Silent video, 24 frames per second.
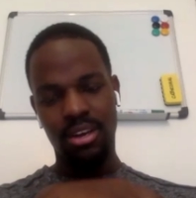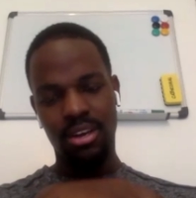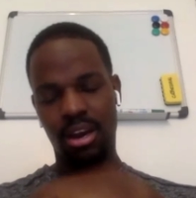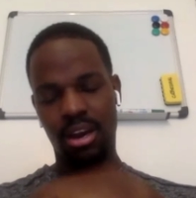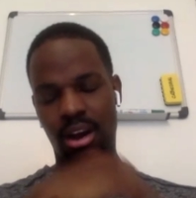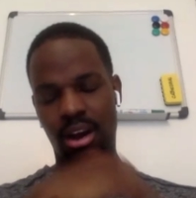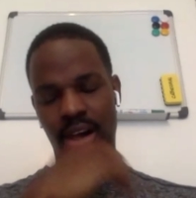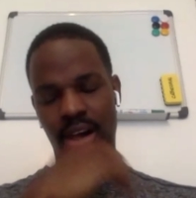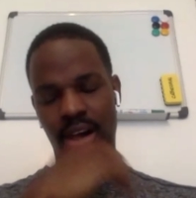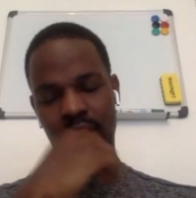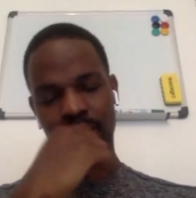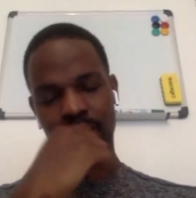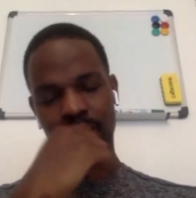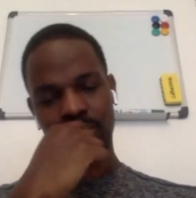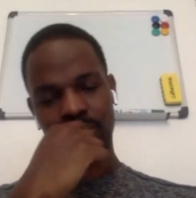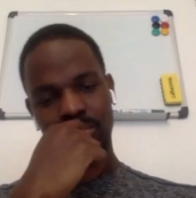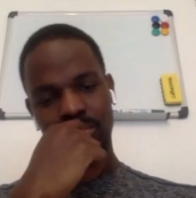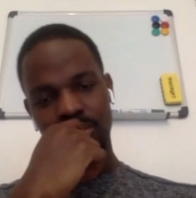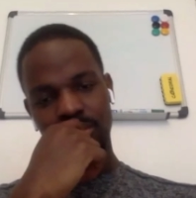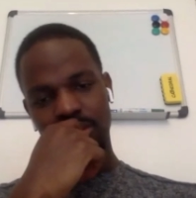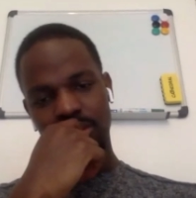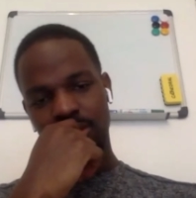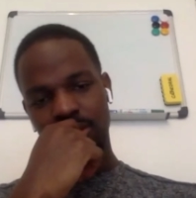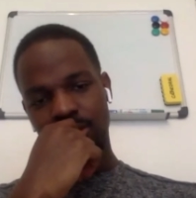Um
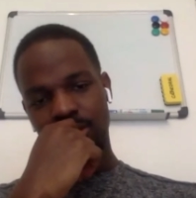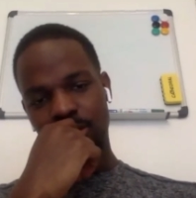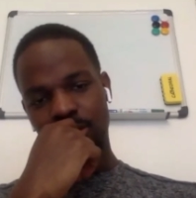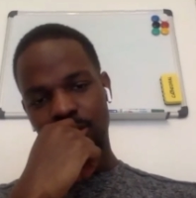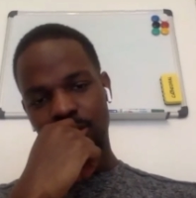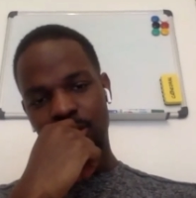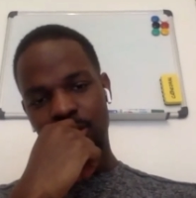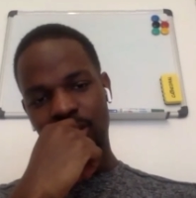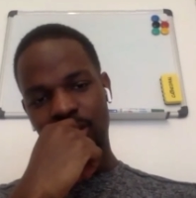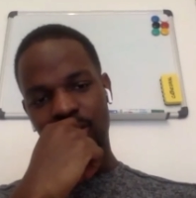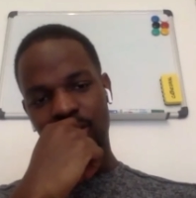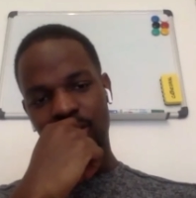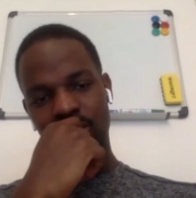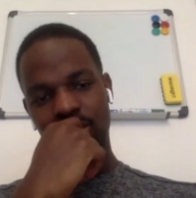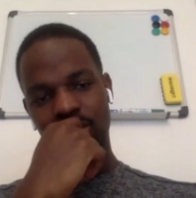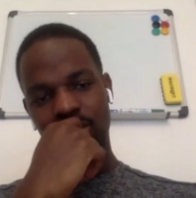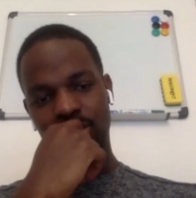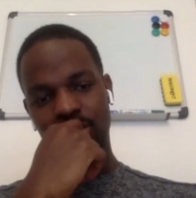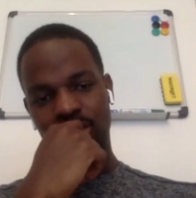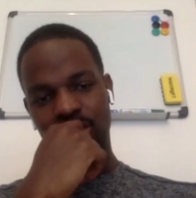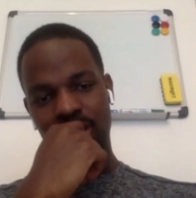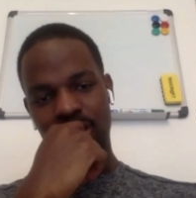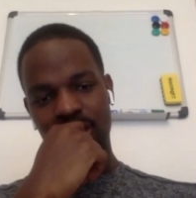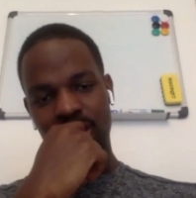so they've lost
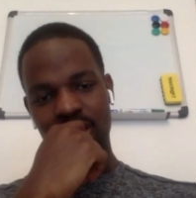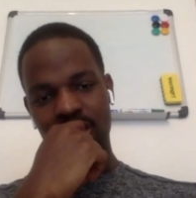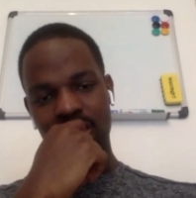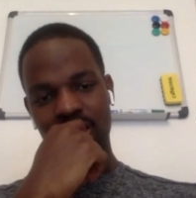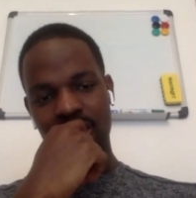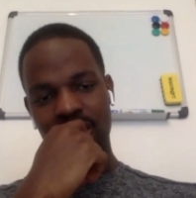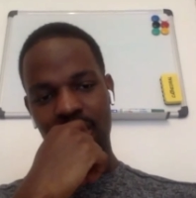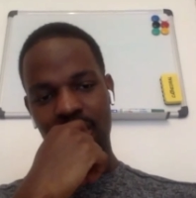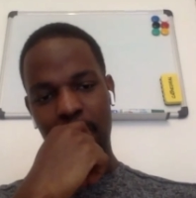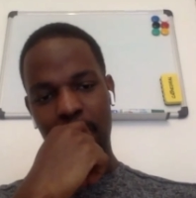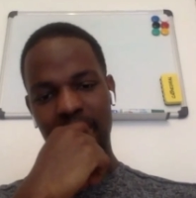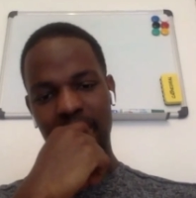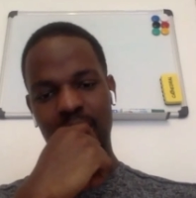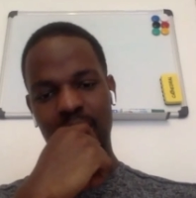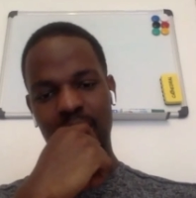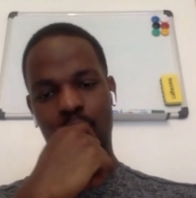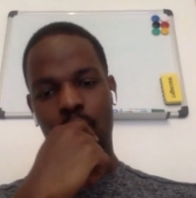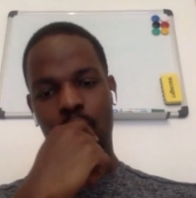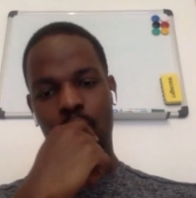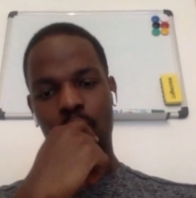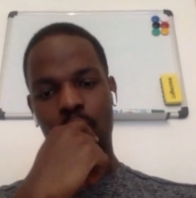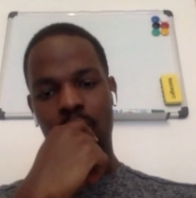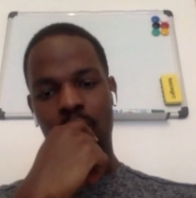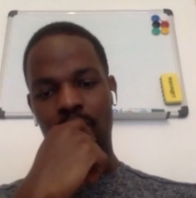uh, a big
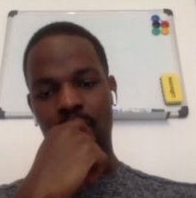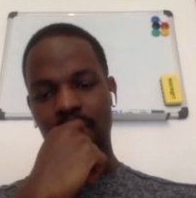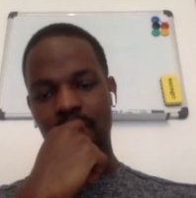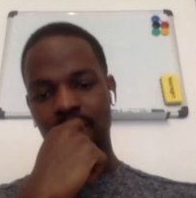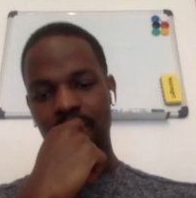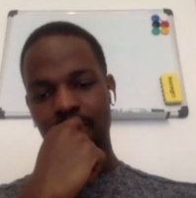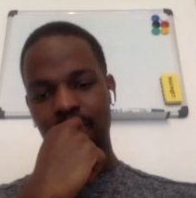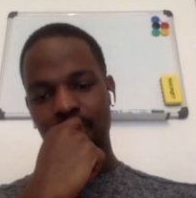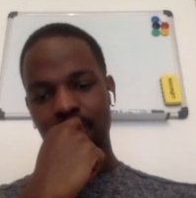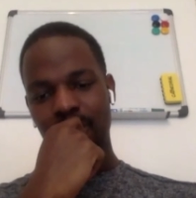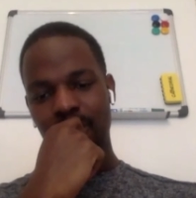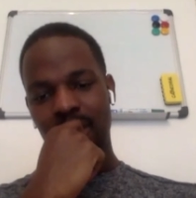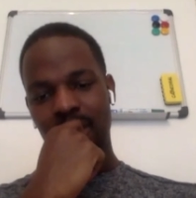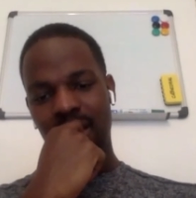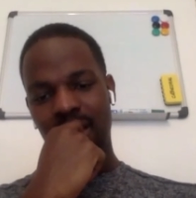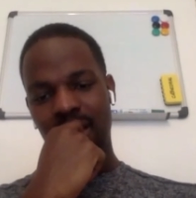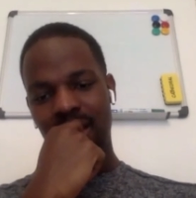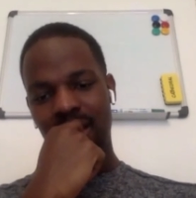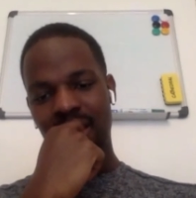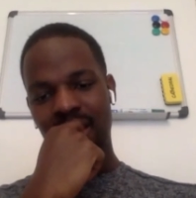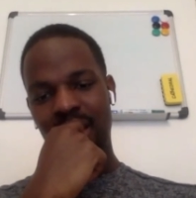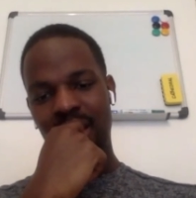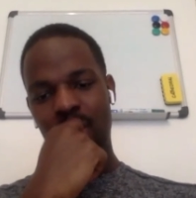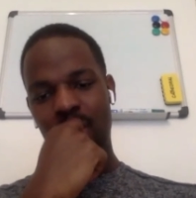cog
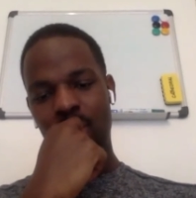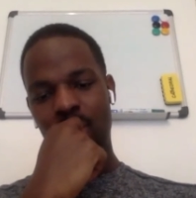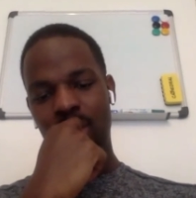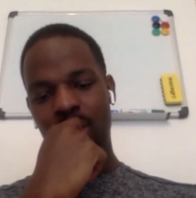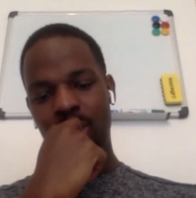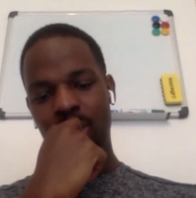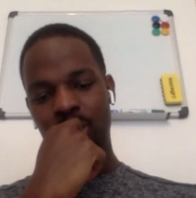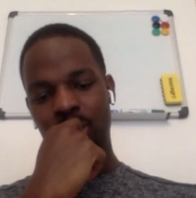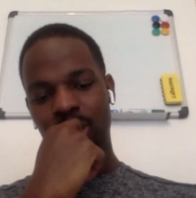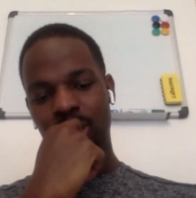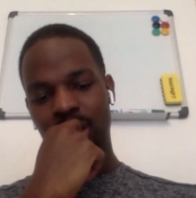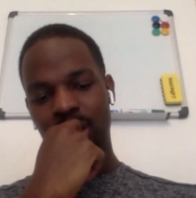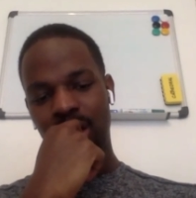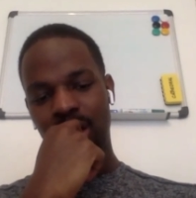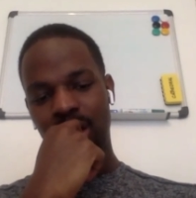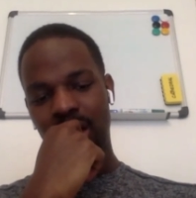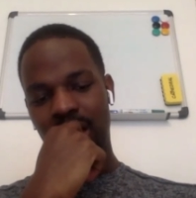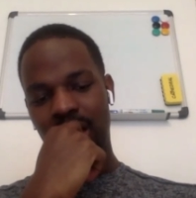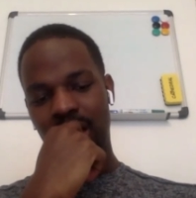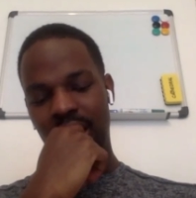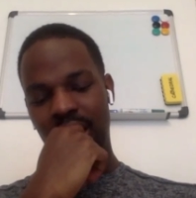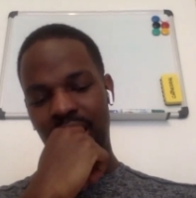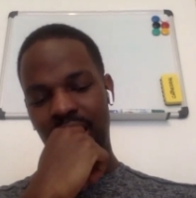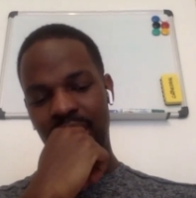in their wheel.
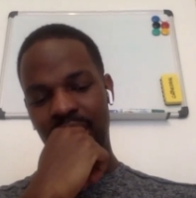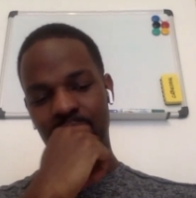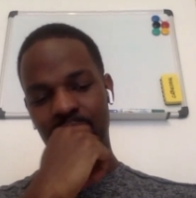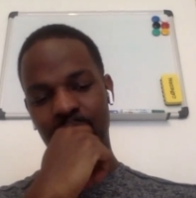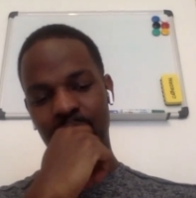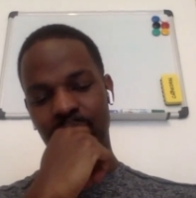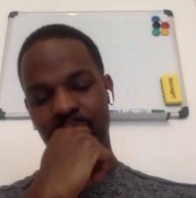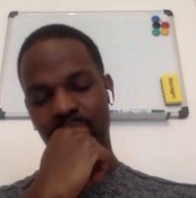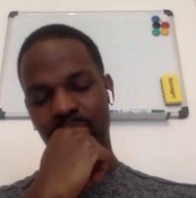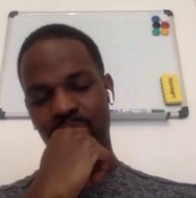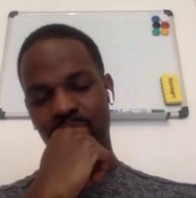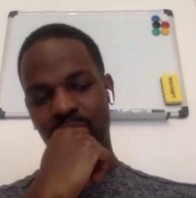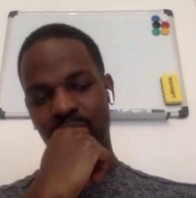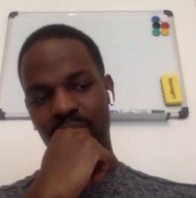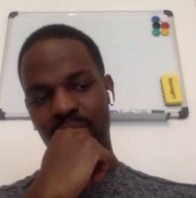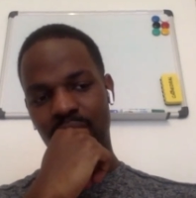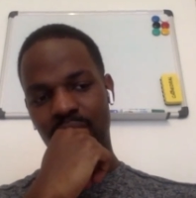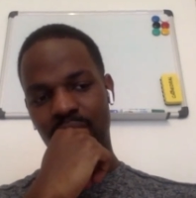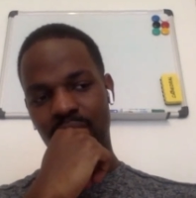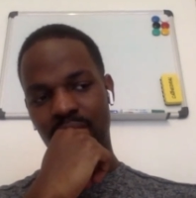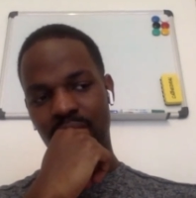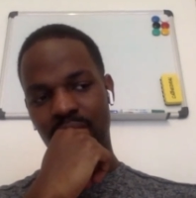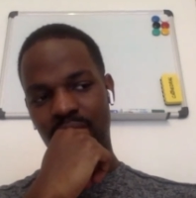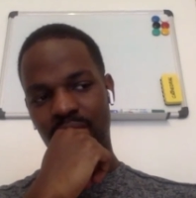Um
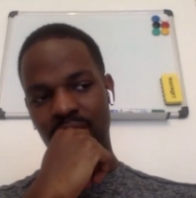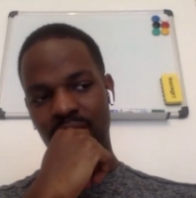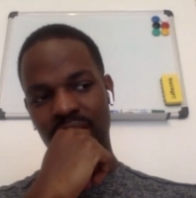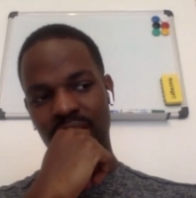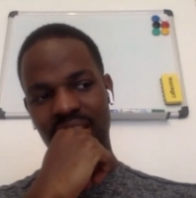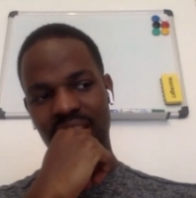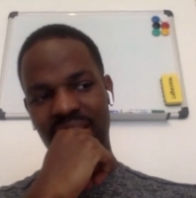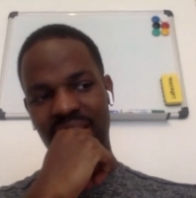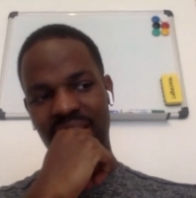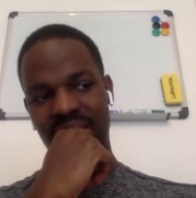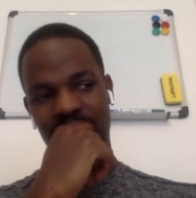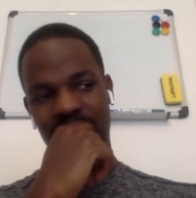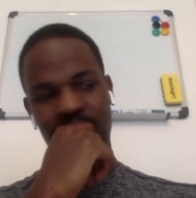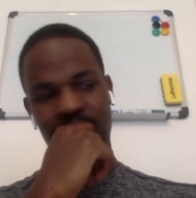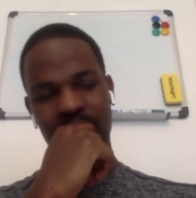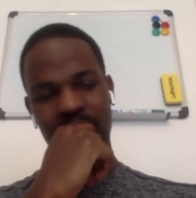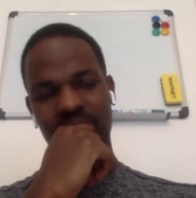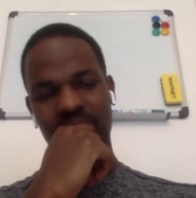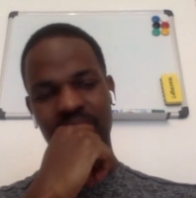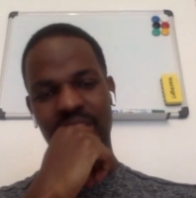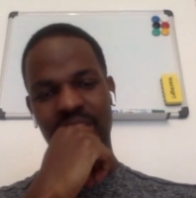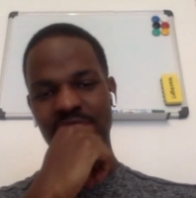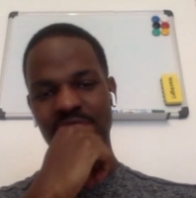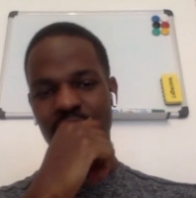so yeah, for
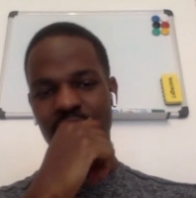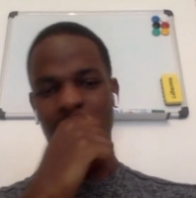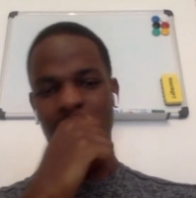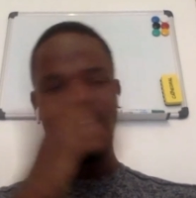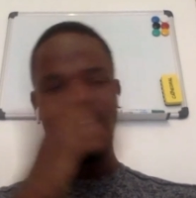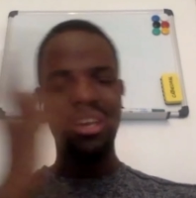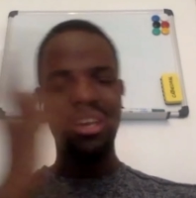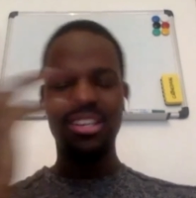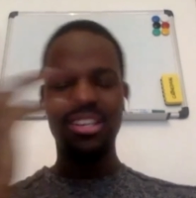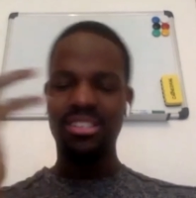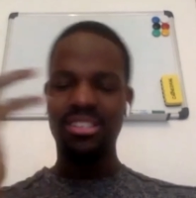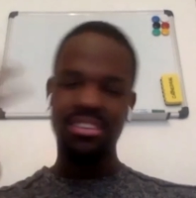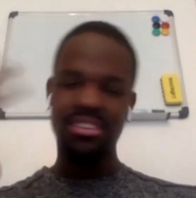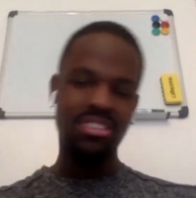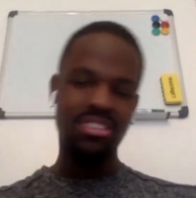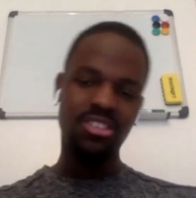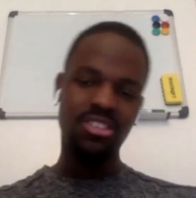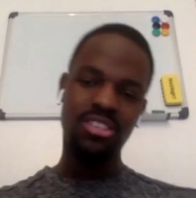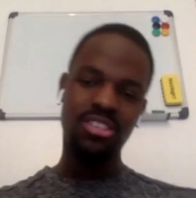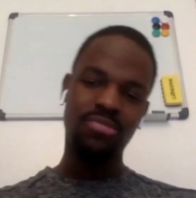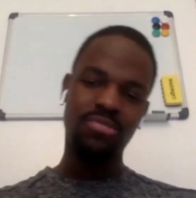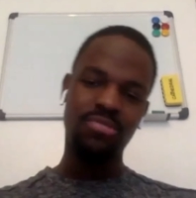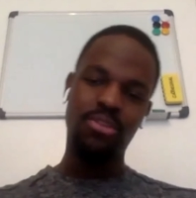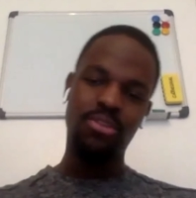me, I just think it's it's
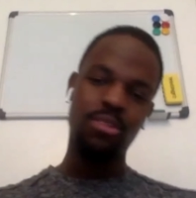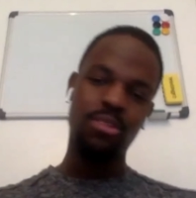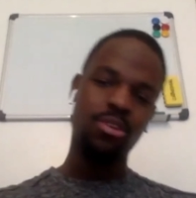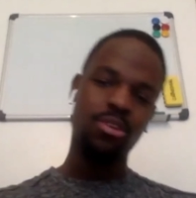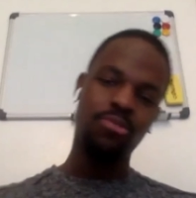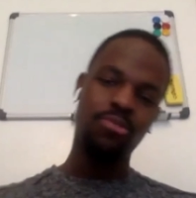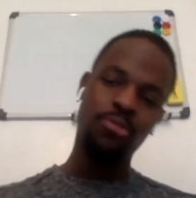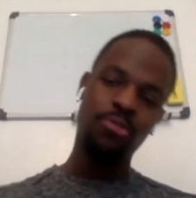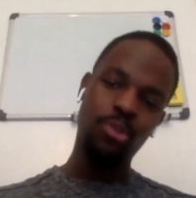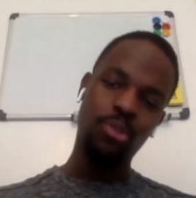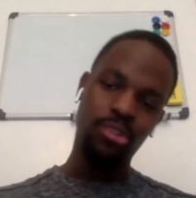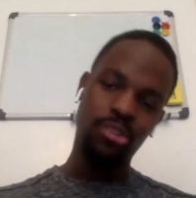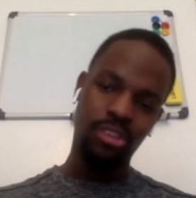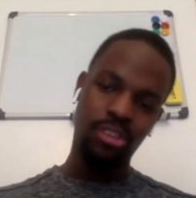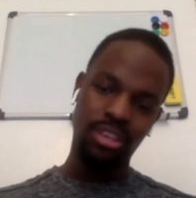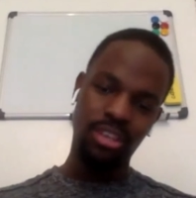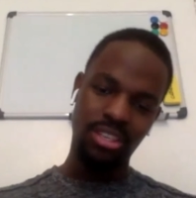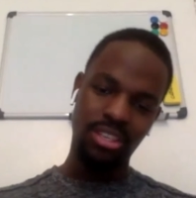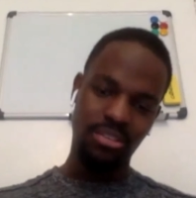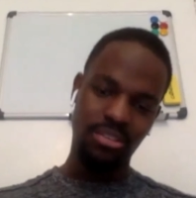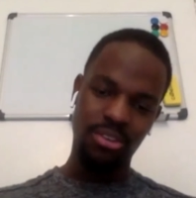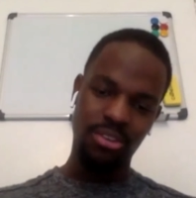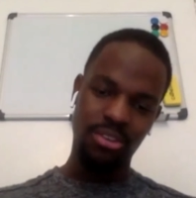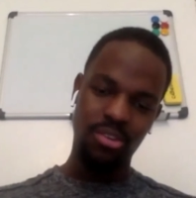just very unfortunate. It's
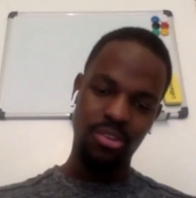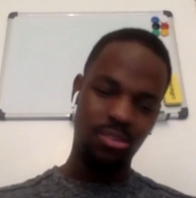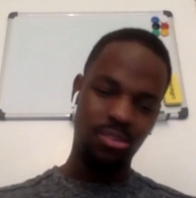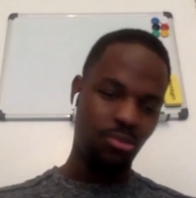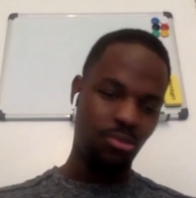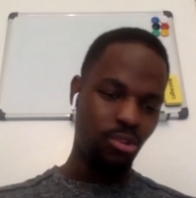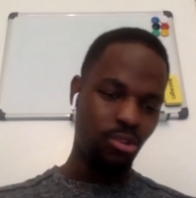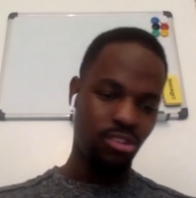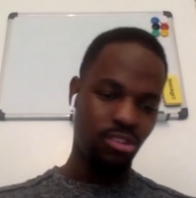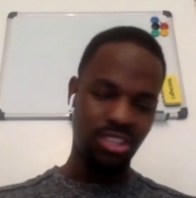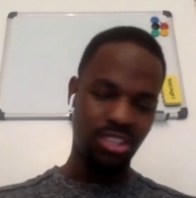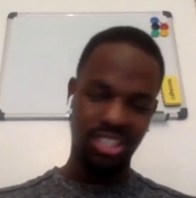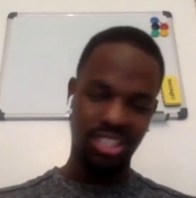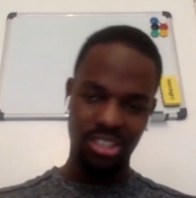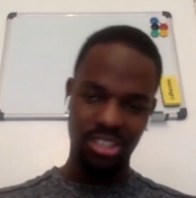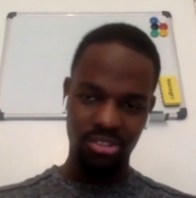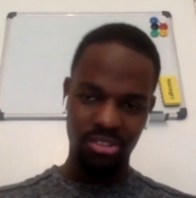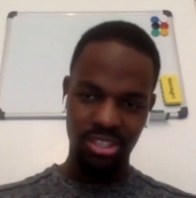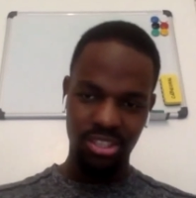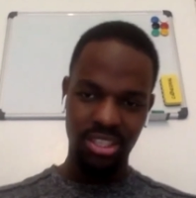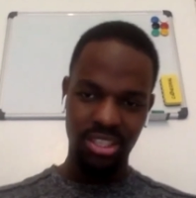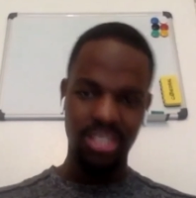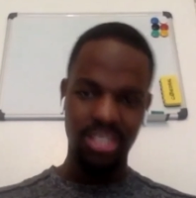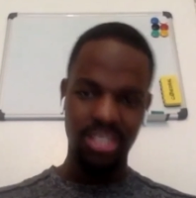a very unfortunate
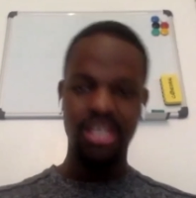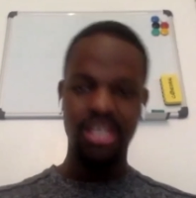series,